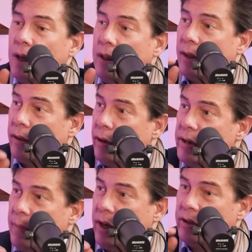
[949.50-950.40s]
In the third
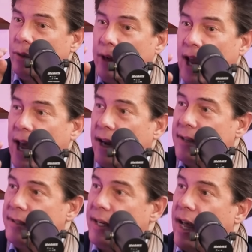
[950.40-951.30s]
dimension, we add a
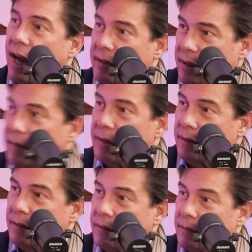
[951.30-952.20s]
z-axis,
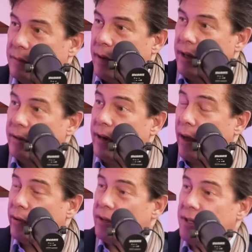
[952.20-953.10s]
right? So
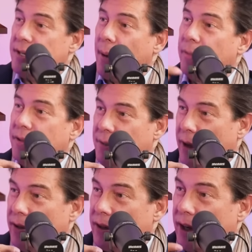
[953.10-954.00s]
now there's a depth
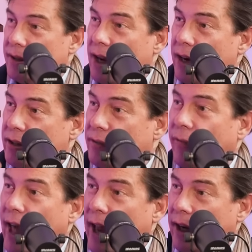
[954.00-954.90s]
dimension. It's not just
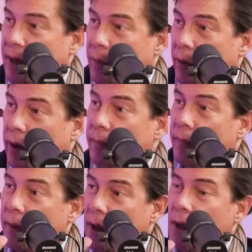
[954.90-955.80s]
flat anymore.
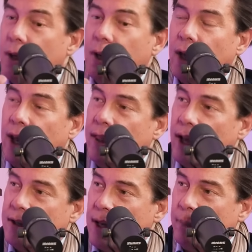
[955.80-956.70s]
And
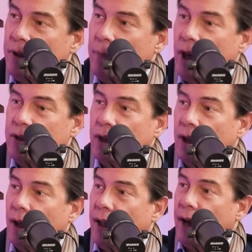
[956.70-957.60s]
that depth dimension
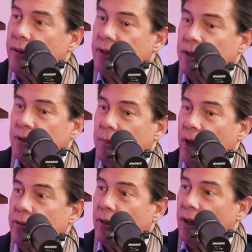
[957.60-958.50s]
allows us to
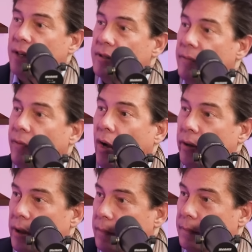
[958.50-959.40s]
measure things in
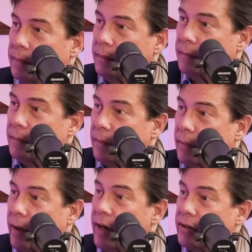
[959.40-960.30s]
volume,
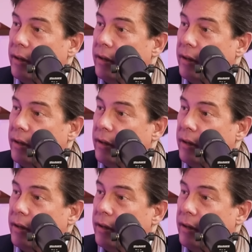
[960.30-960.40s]
right?